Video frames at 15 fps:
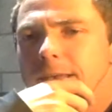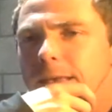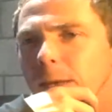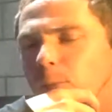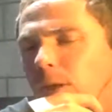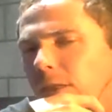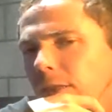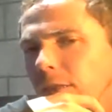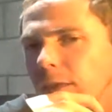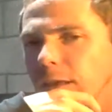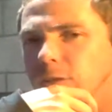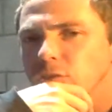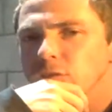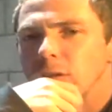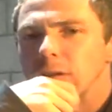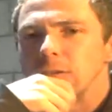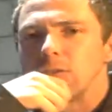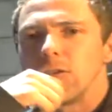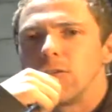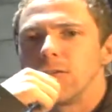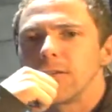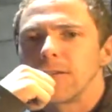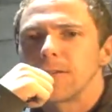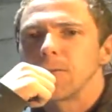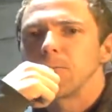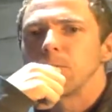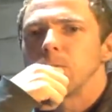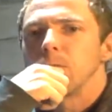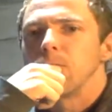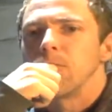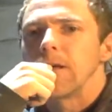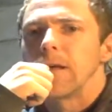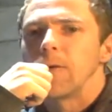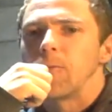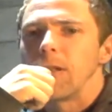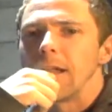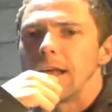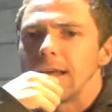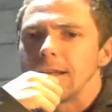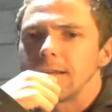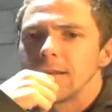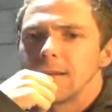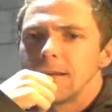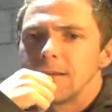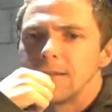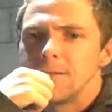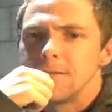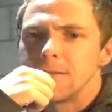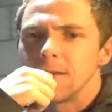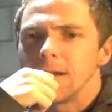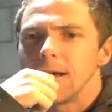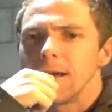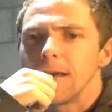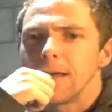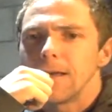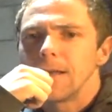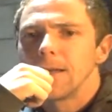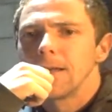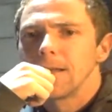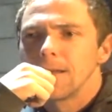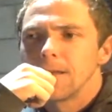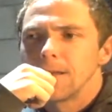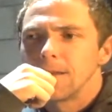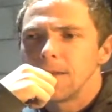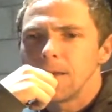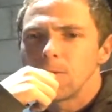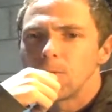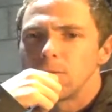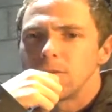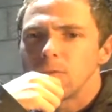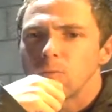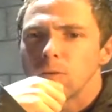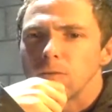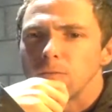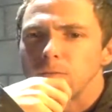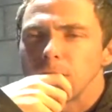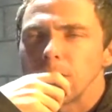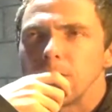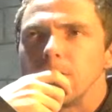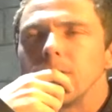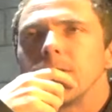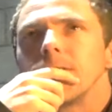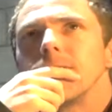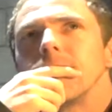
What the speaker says: yeah, as long as you're using some sort of light design, it would definitely float.